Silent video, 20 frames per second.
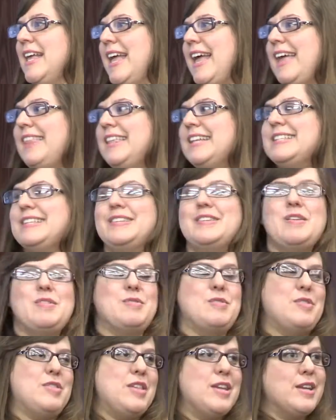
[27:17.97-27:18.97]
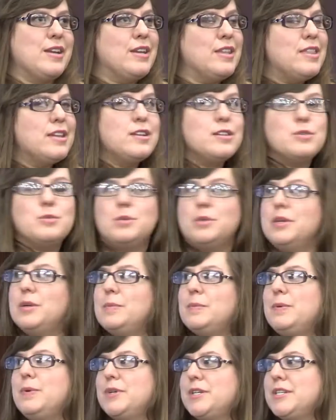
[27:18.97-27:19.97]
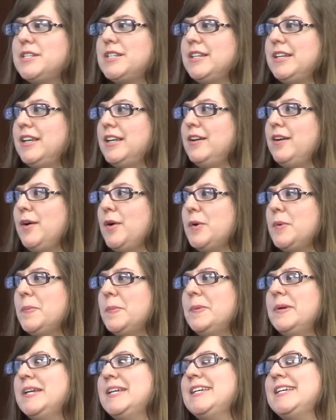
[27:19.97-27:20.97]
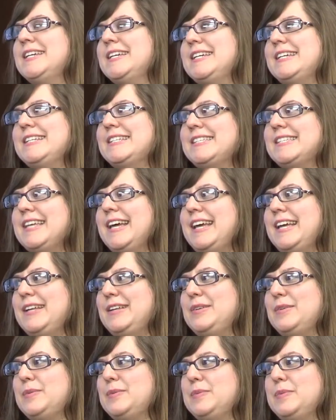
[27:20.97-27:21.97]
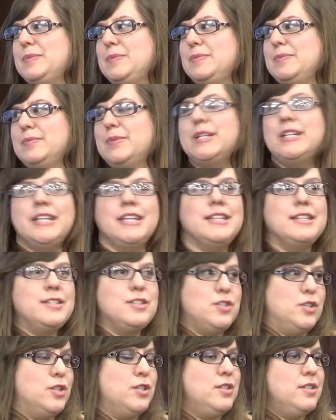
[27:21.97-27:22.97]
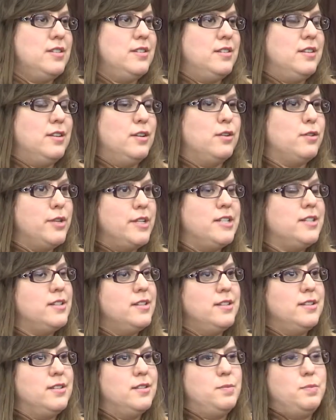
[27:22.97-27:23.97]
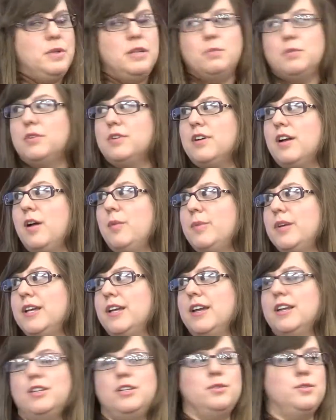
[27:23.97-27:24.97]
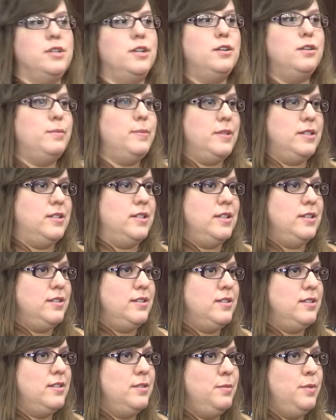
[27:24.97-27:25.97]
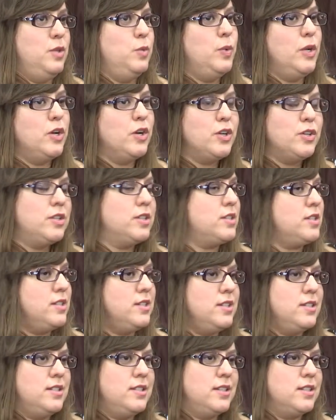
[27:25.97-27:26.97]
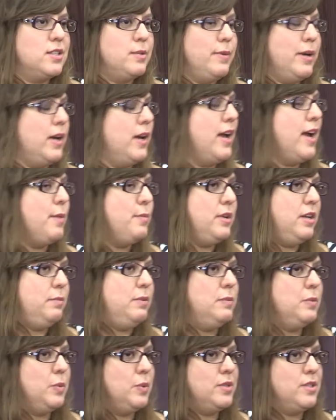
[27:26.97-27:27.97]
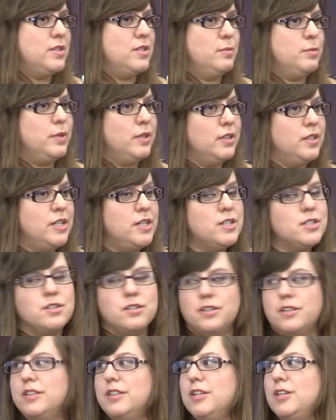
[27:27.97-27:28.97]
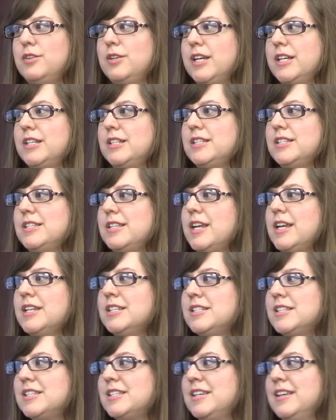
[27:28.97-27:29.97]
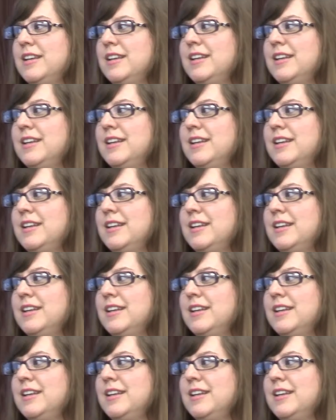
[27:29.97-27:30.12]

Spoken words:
And that's another thing I think is really important to hit home, is that really this just increases people coming and using your business. I mean, we heard the statistics about how many people with disabilities are in the United States.